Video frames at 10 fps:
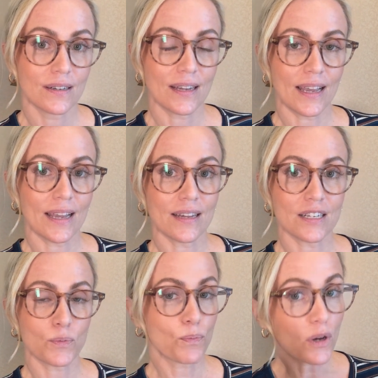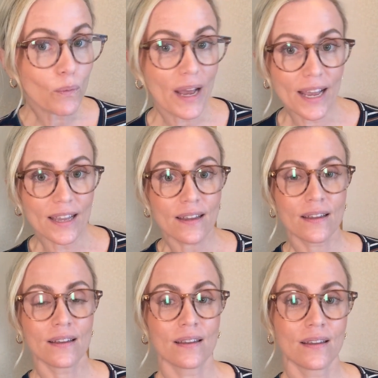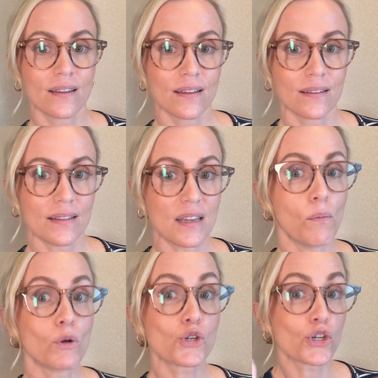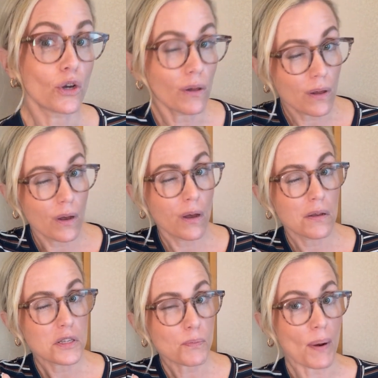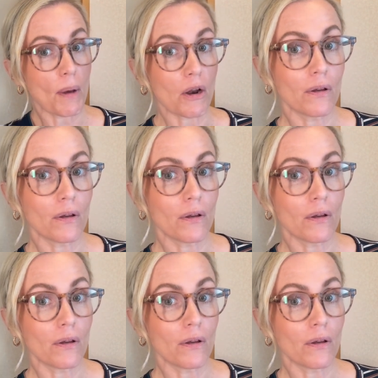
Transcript: and put away the emotional spray bottle.